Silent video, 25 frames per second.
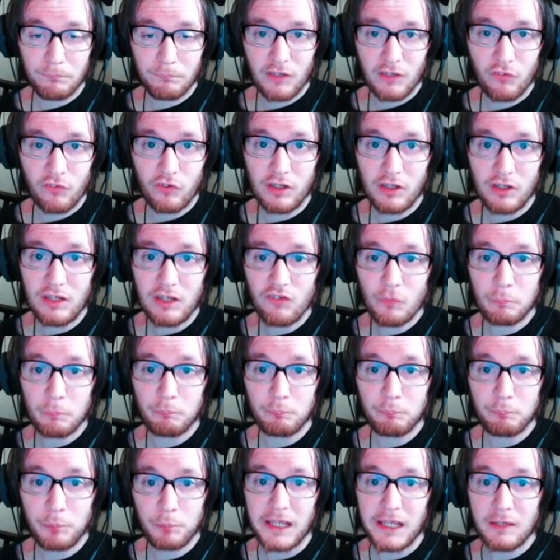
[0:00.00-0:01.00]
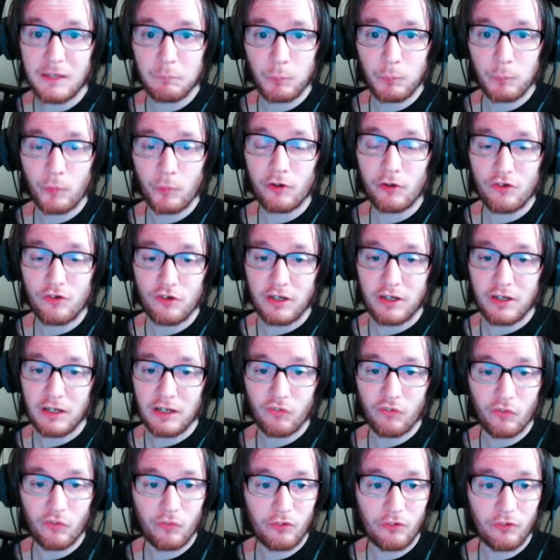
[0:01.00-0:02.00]
So these are big
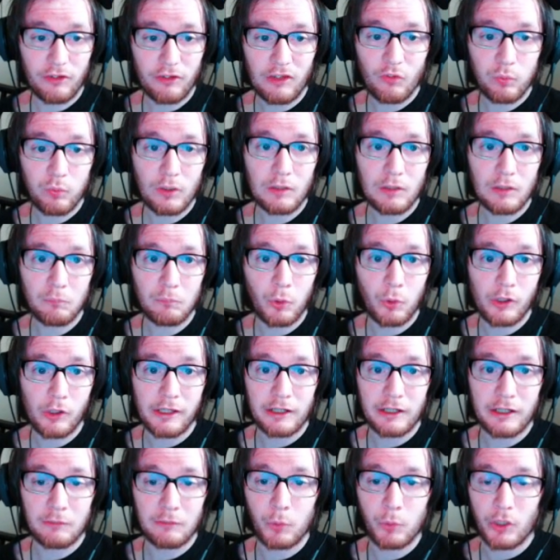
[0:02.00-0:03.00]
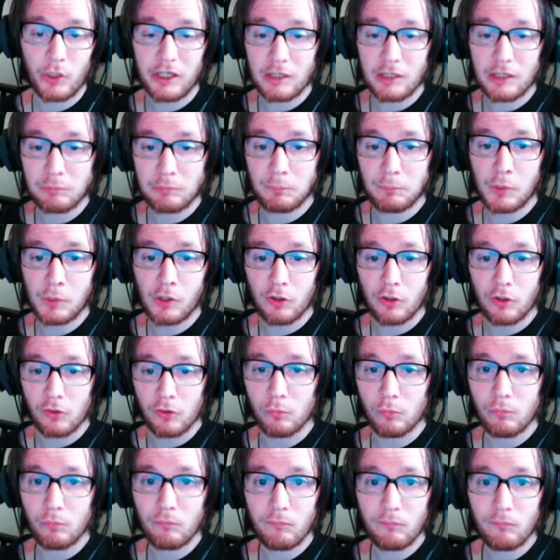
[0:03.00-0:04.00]
projects. That's why I'm putting up a
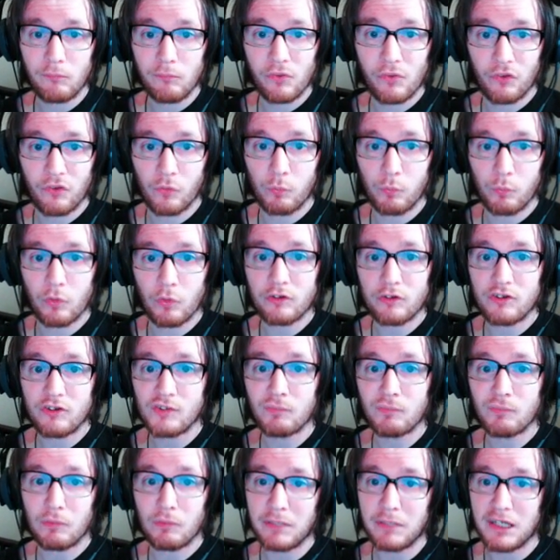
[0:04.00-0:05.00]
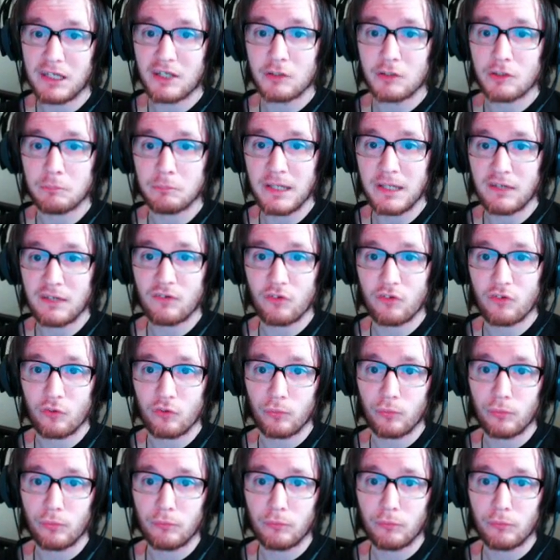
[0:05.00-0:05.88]
poll. So what do you want me to commit to?